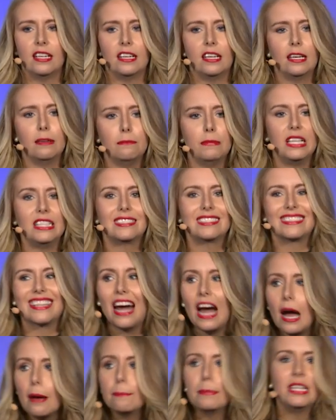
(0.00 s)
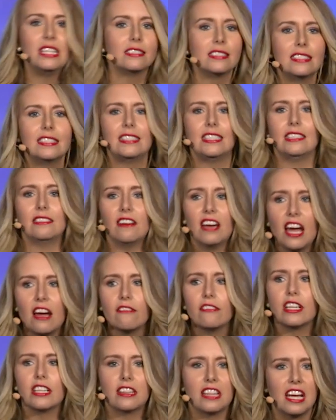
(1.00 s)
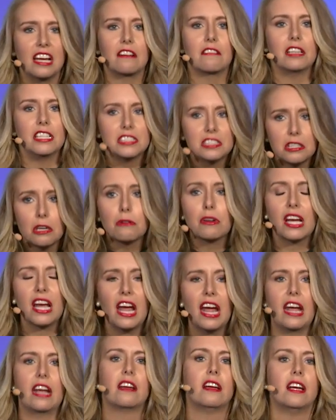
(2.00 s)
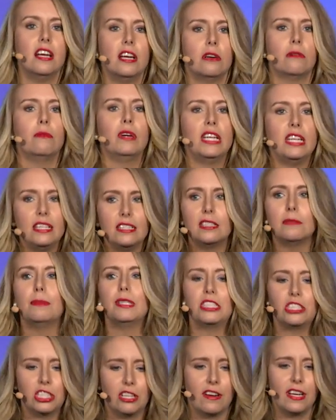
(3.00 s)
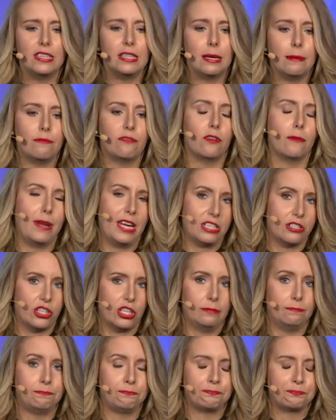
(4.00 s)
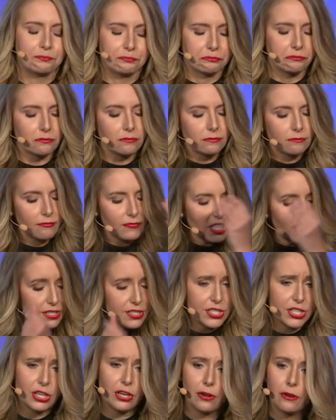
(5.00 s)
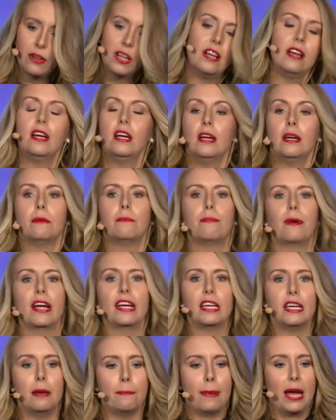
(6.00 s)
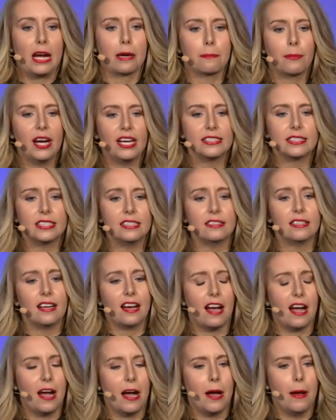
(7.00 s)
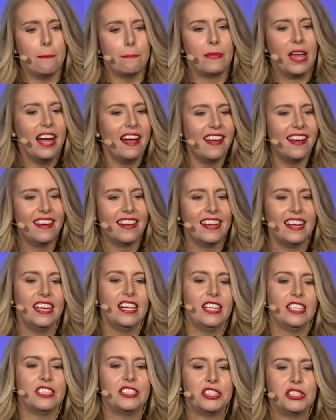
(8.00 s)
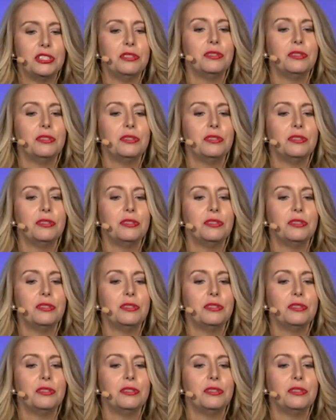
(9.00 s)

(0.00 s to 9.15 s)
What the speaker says: It means copy and steal everything. It's okay. We need to be sharing the information. So bringing it back present, 2